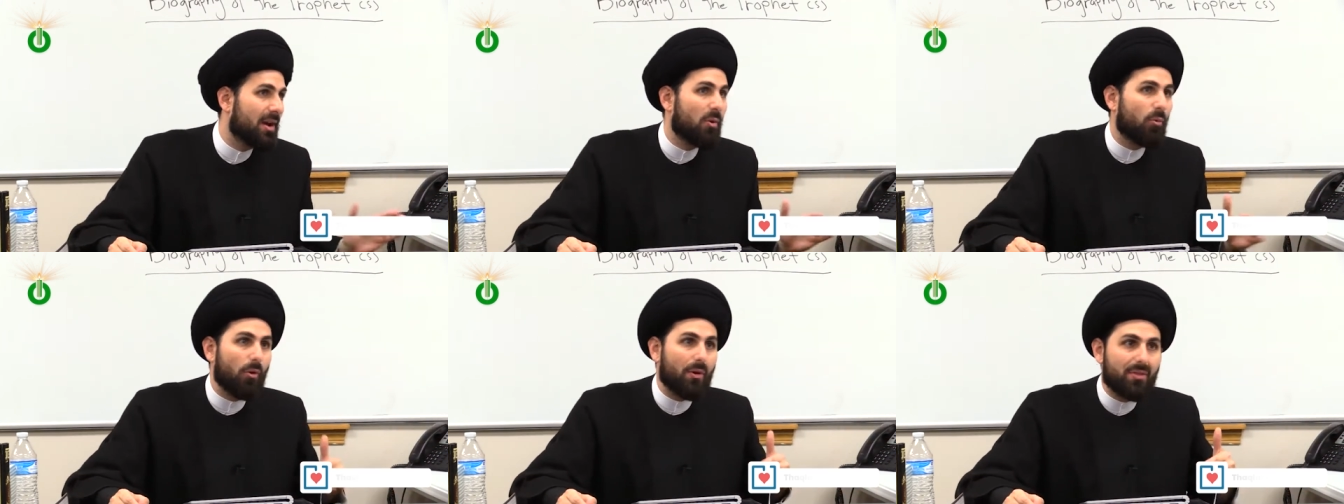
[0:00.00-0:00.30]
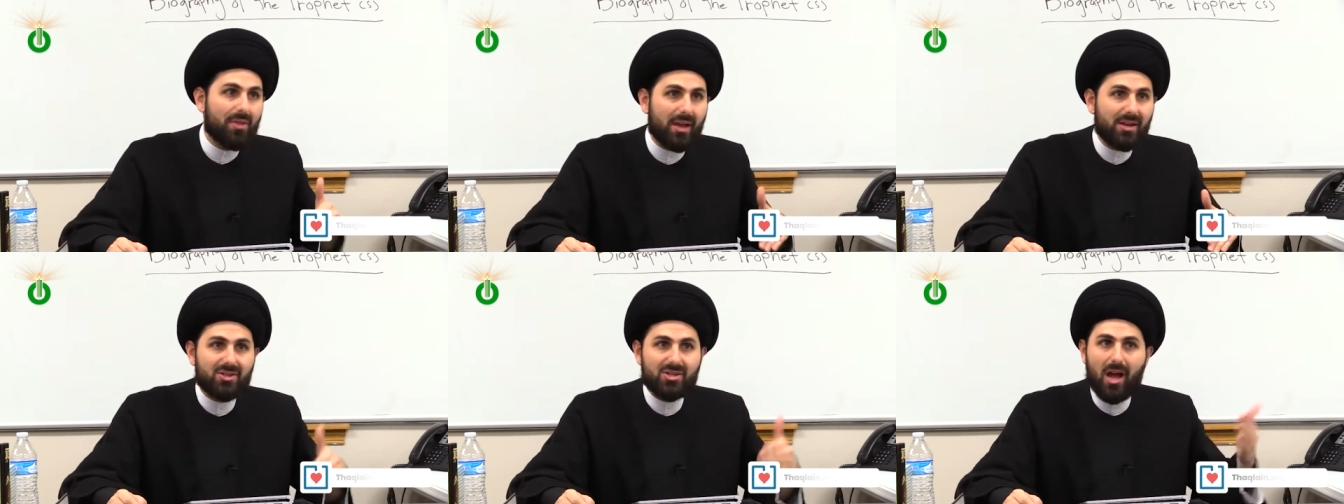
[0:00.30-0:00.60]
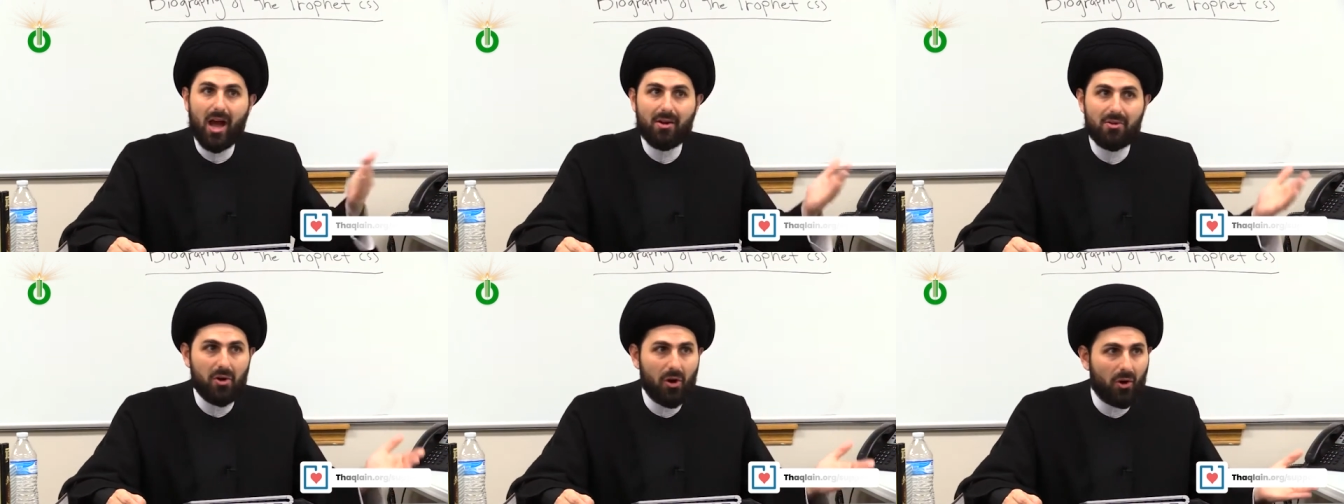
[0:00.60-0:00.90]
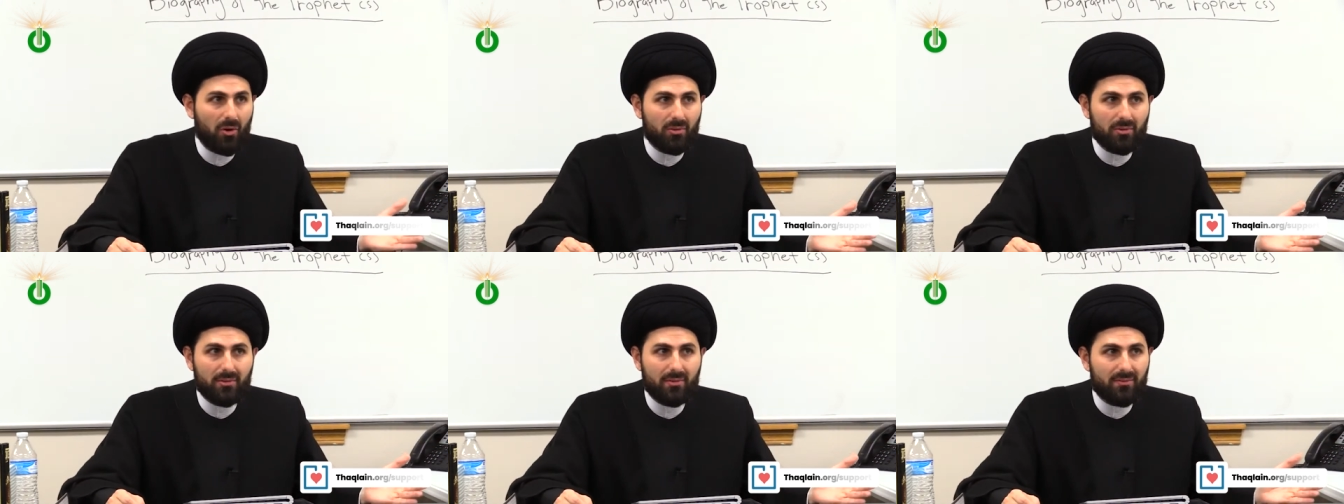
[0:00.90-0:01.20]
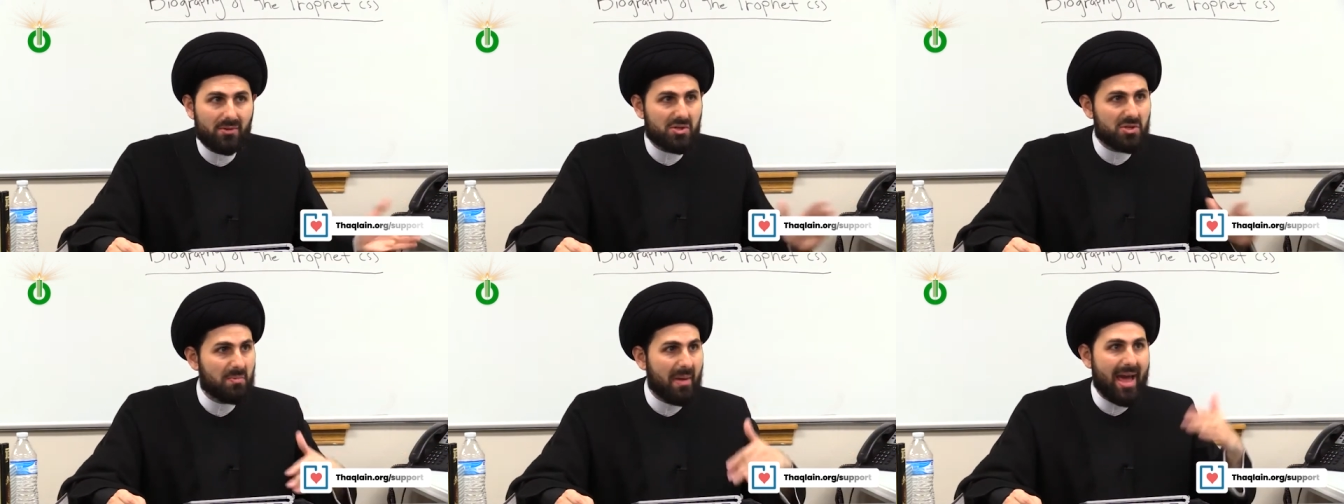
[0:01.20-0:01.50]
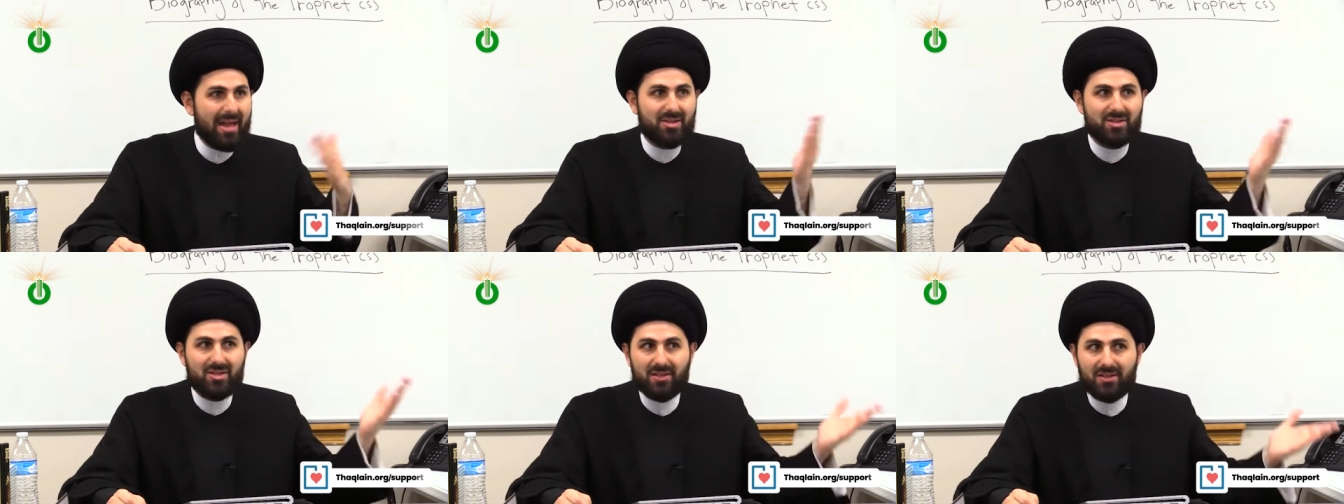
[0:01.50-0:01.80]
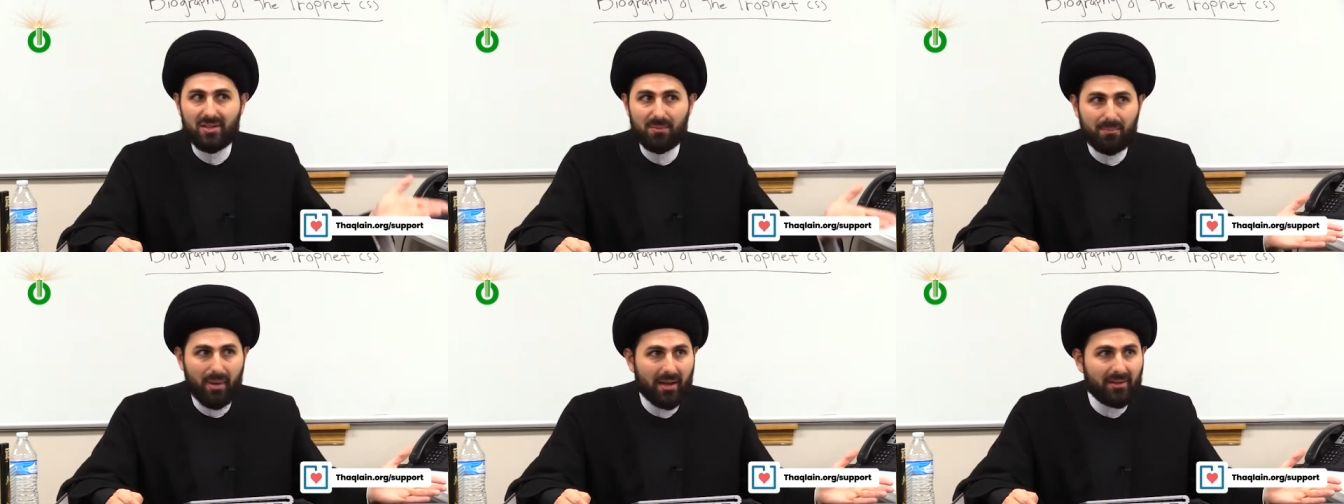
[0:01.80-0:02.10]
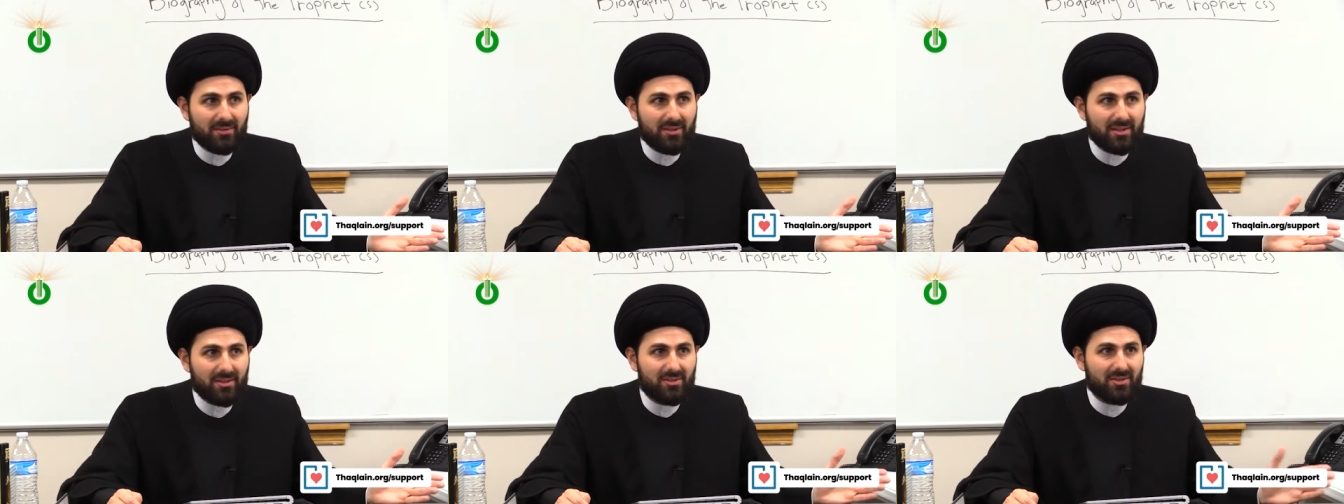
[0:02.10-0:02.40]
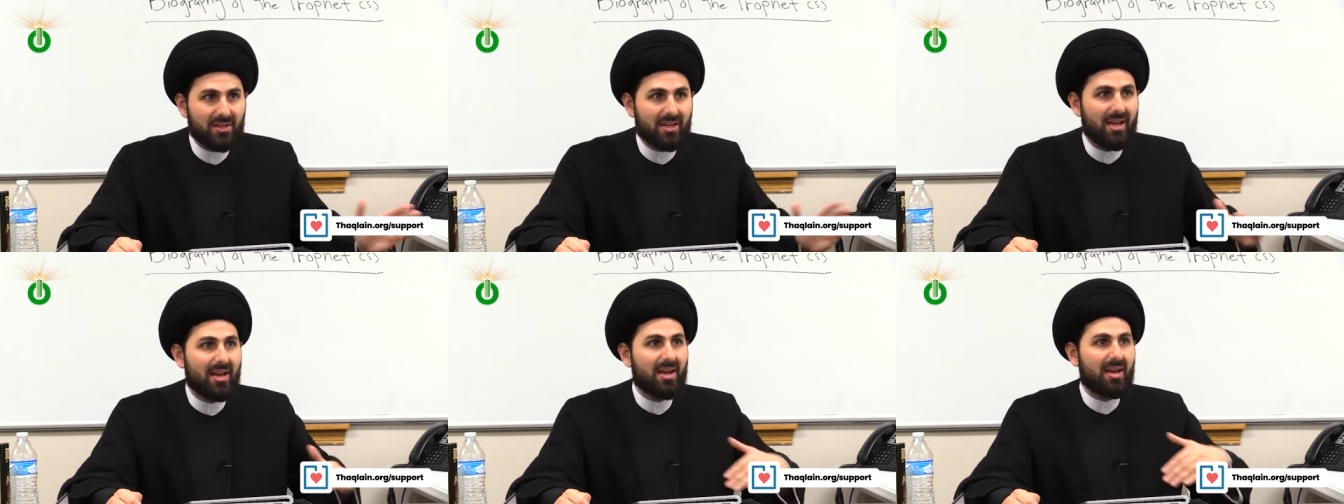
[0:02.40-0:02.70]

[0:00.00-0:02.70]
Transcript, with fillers: When they saw, no, this man is independent.